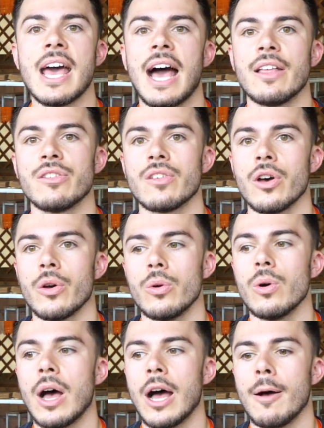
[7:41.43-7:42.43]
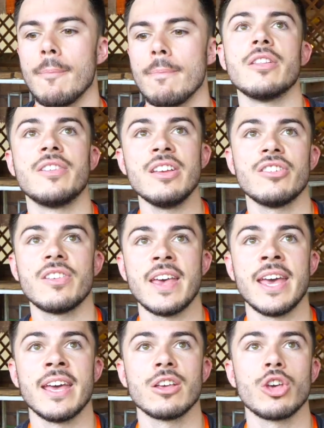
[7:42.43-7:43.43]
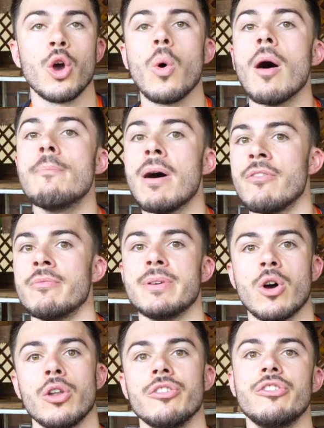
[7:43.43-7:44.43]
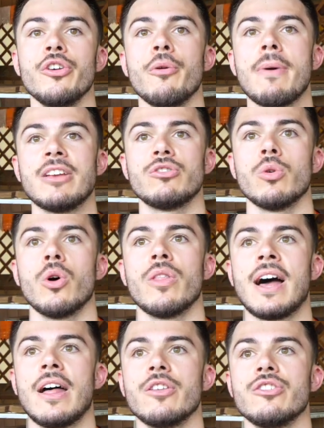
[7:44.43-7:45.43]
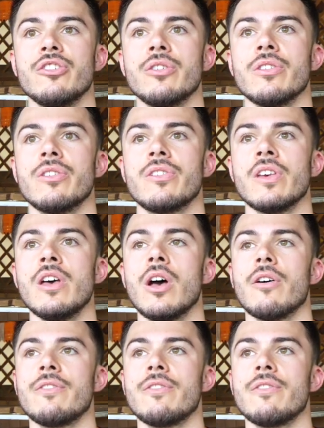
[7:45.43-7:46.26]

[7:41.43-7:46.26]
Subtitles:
And so the teachers here go above and beyond to make sure that the students